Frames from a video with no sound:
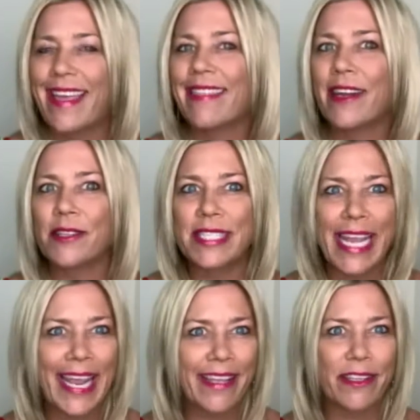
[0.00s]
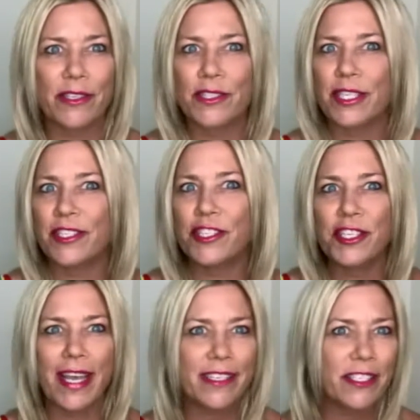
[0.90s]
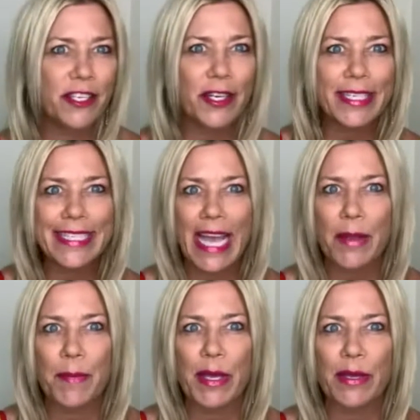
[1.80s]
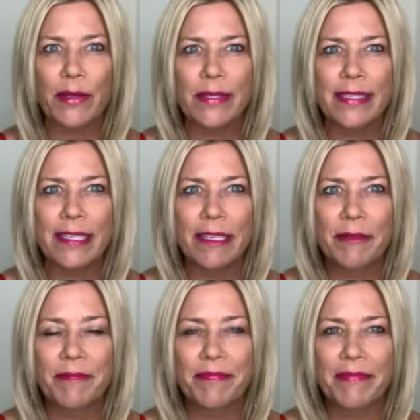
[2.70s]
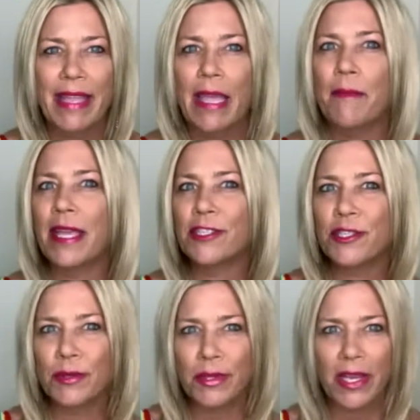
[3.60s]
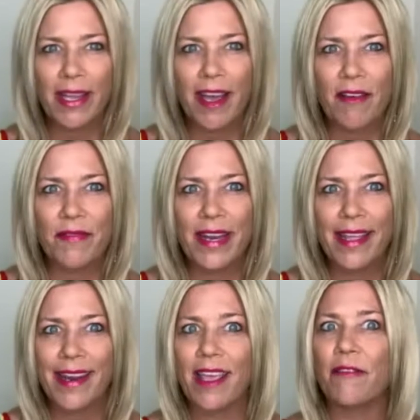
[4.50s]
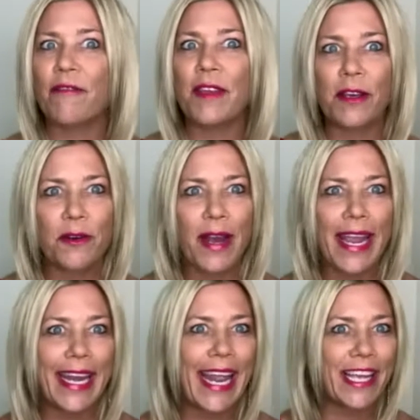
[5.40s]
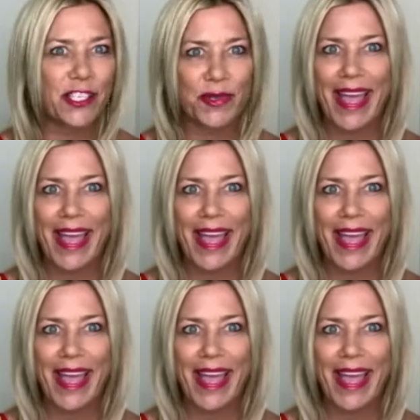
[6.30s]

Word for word: that are tailored to just your exact build, makes you look confident and feel great as you